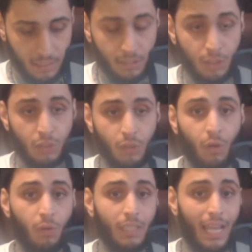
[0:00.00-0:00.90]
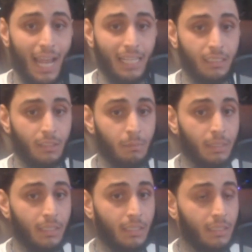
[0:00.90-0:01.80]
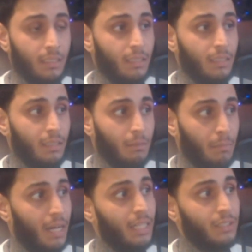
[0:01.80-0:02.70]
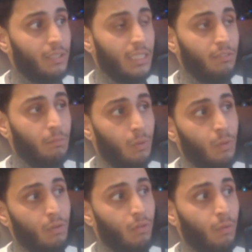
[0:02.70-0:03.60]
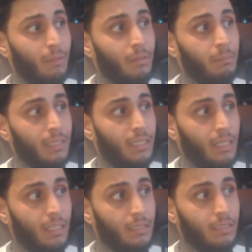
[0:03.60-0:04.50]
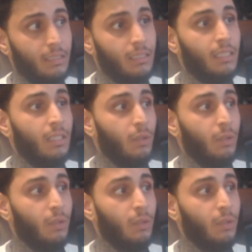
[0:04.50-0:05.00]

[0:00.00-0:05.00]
Salt has to be monitored even more for women because